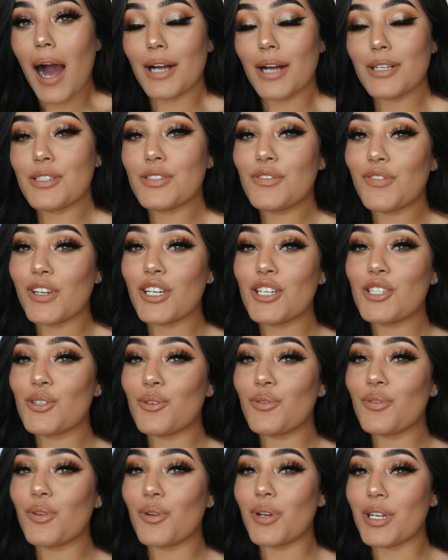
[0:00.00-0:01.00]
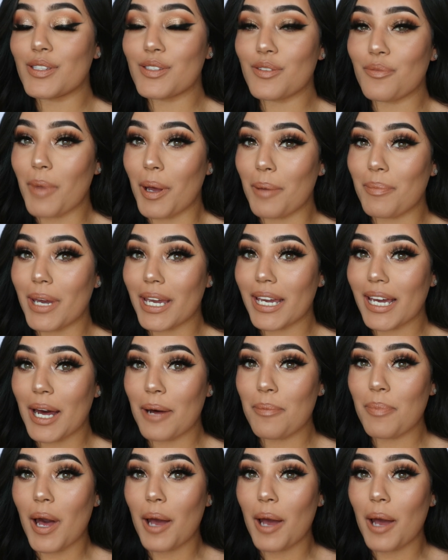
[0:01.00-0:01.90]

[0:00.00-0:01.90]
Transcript: I just finished off the rest of my makeup.